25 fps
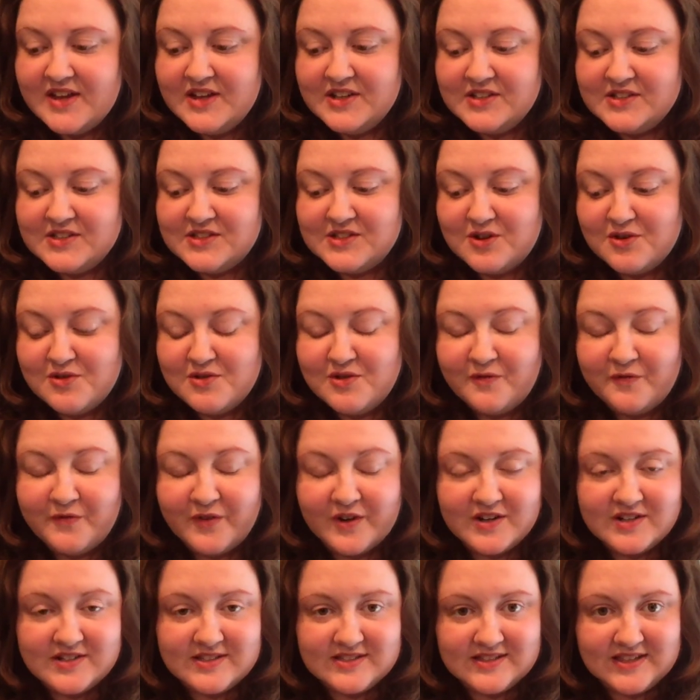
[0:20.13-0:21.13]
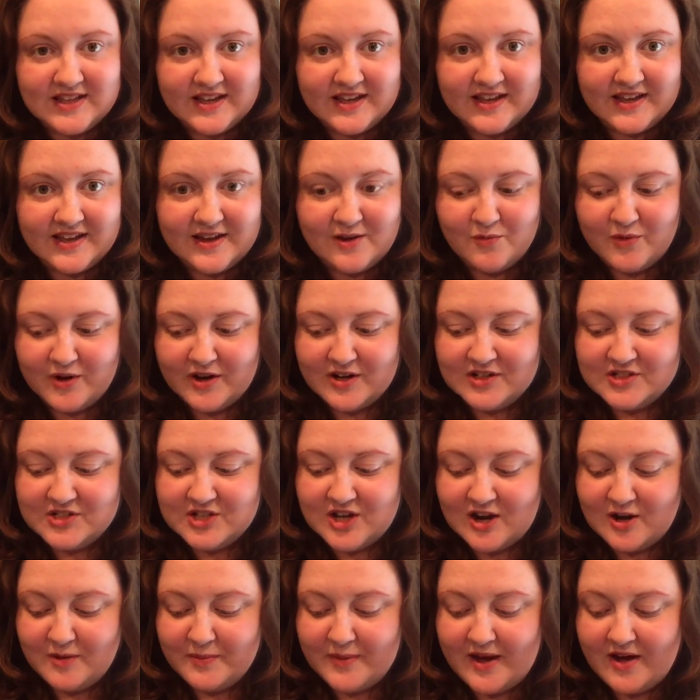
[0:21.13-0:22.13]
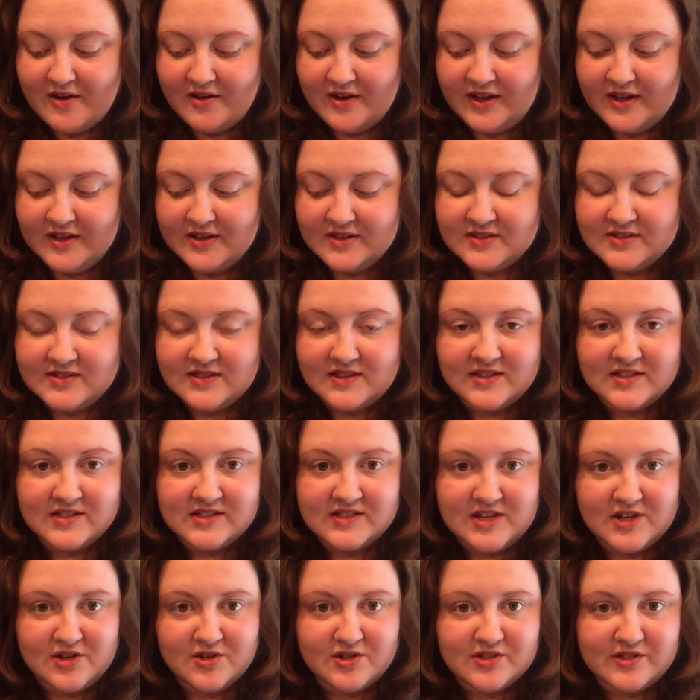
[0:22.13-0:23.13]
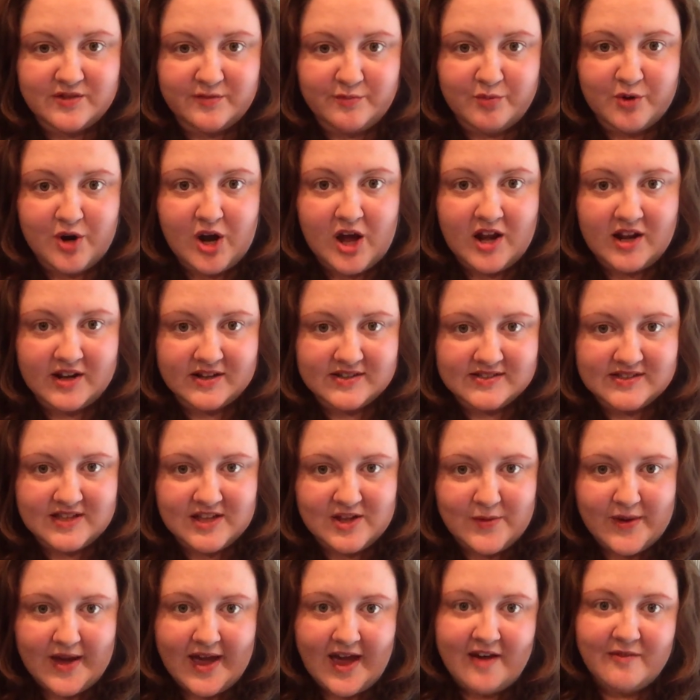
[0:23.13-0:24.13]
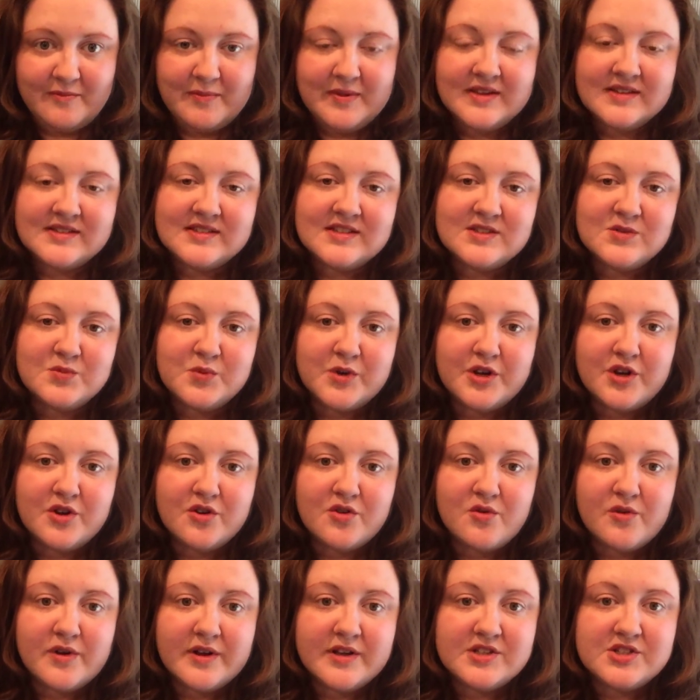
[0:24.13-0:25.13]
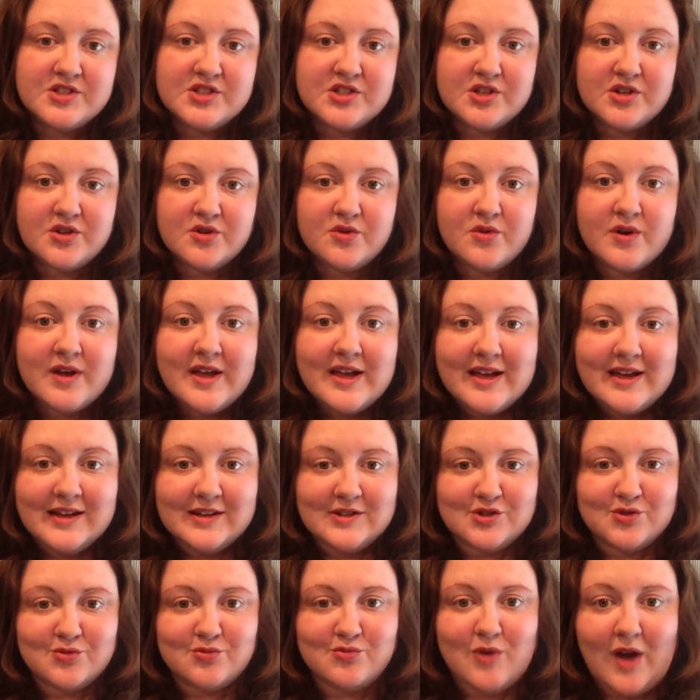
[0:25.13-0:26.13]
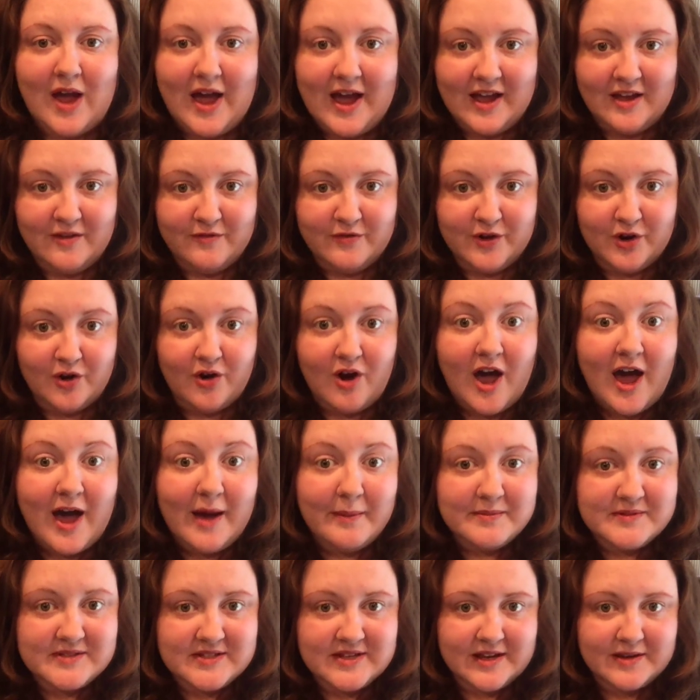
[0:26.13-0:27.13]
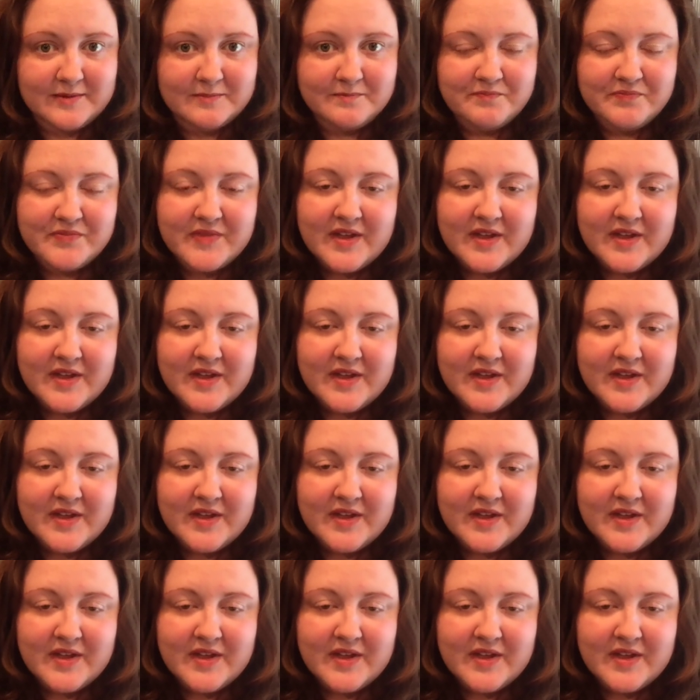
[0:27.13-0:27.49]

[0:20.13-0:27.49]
So, the first thing we're going to talk about is the tiers of products that you have, because this is where you're going to derive your opt in.